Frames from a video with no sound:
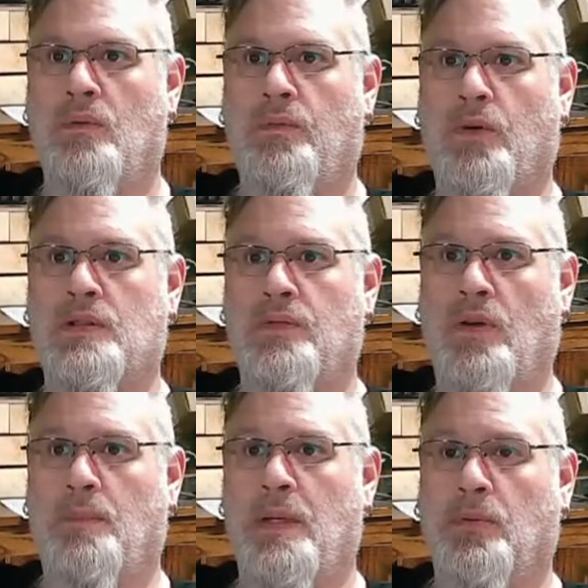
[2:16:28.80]
first of
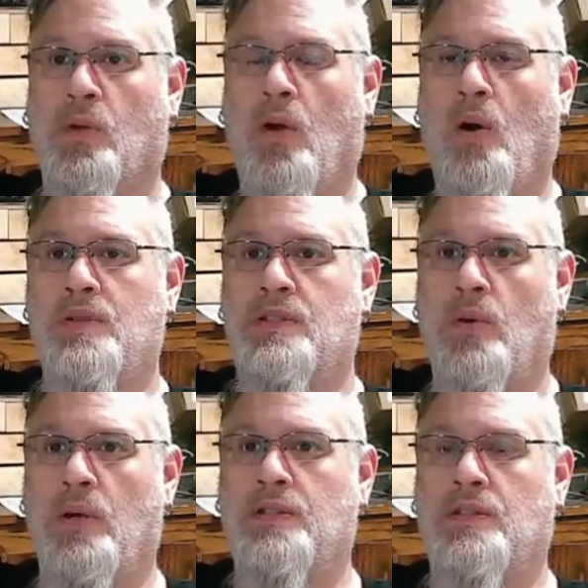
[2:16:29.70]
all, people are always
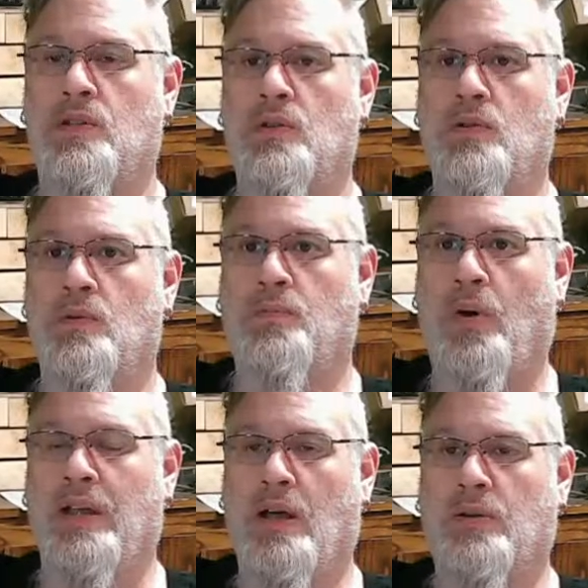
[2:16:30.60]
going to
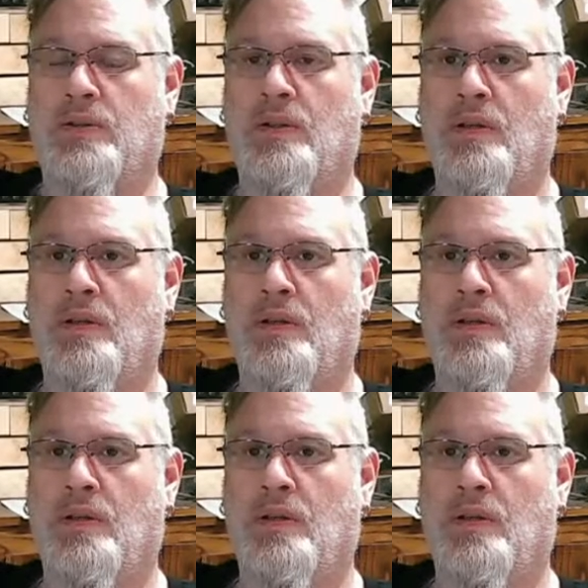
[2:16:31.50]
point out